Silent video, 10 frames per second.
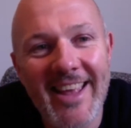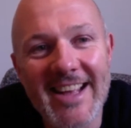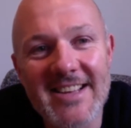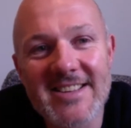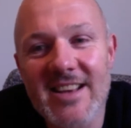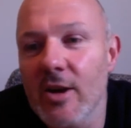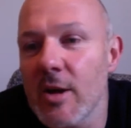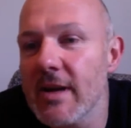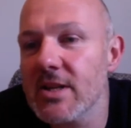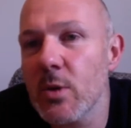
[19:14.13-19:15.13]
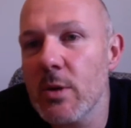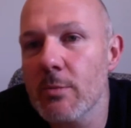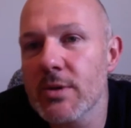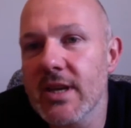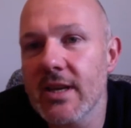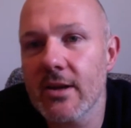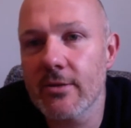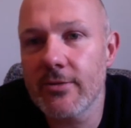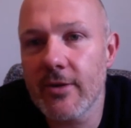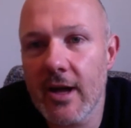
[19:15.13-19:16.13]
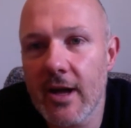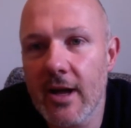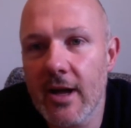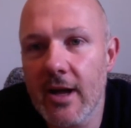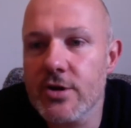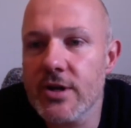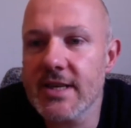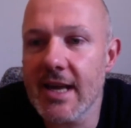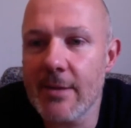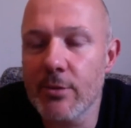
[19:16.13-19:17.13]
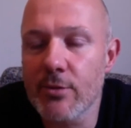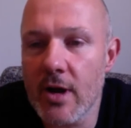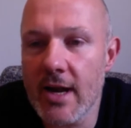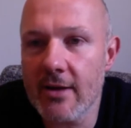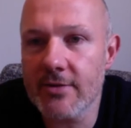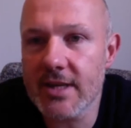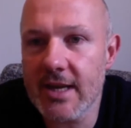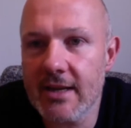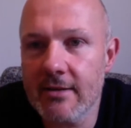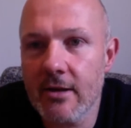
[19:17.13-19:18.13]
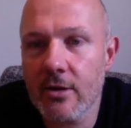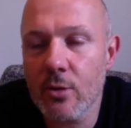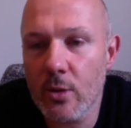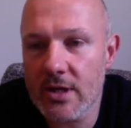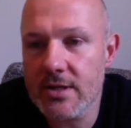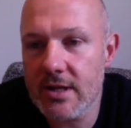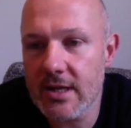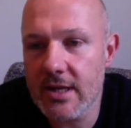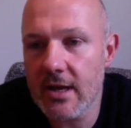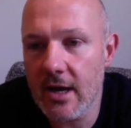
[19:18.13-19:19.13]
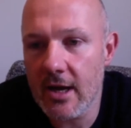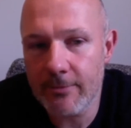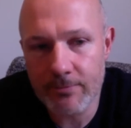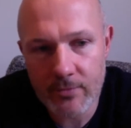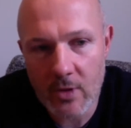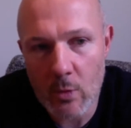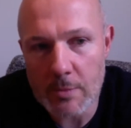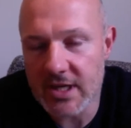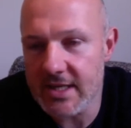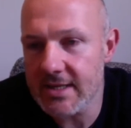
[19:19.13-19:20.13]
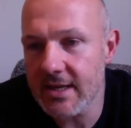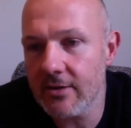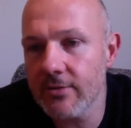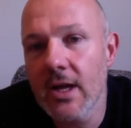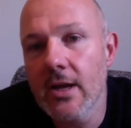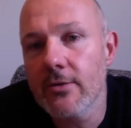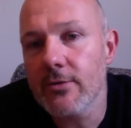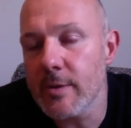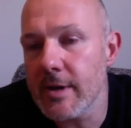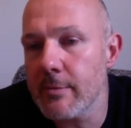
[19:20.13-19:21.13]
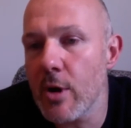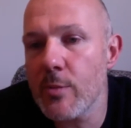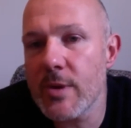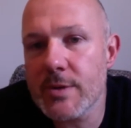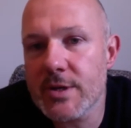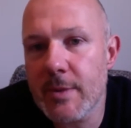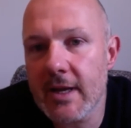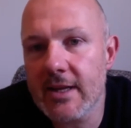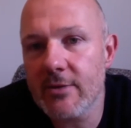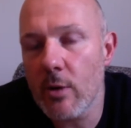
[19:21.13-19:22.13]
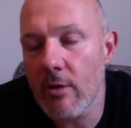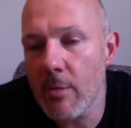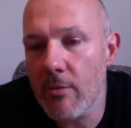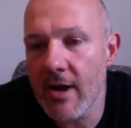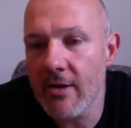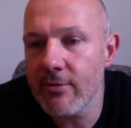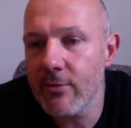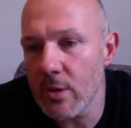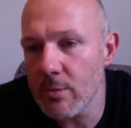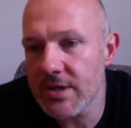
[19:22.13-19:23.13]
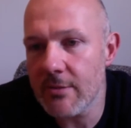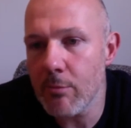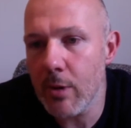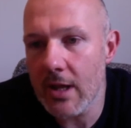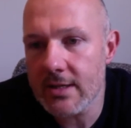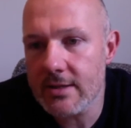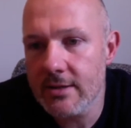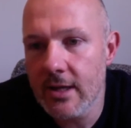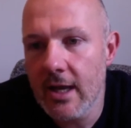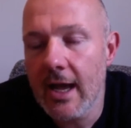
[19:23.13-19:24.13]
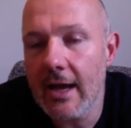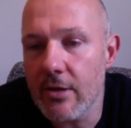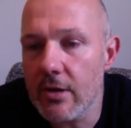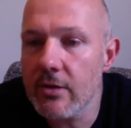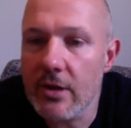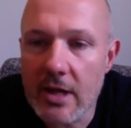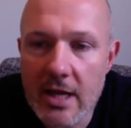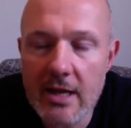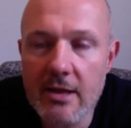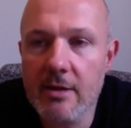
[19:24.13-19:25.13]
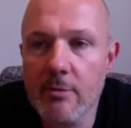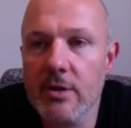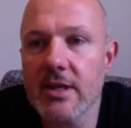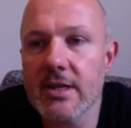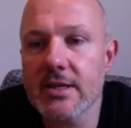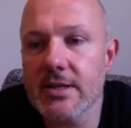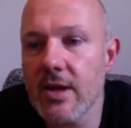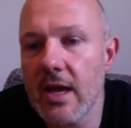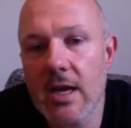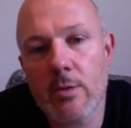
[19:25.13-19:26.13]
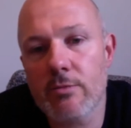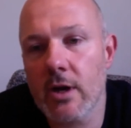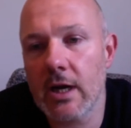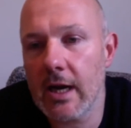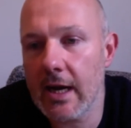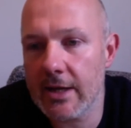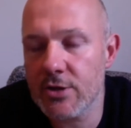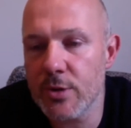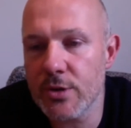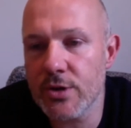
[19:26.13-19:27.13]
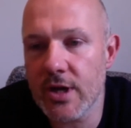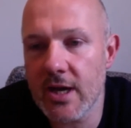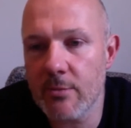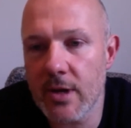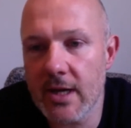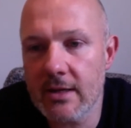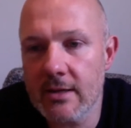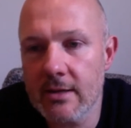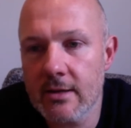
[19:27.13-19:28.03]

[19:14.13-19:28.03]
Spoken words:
It's only about 21% of inventory is enabled right now for scan, according to the website itself. From an InMobi perspective, we're up around 40% plus. And the key thing with this is that anyone running an attribution campaign,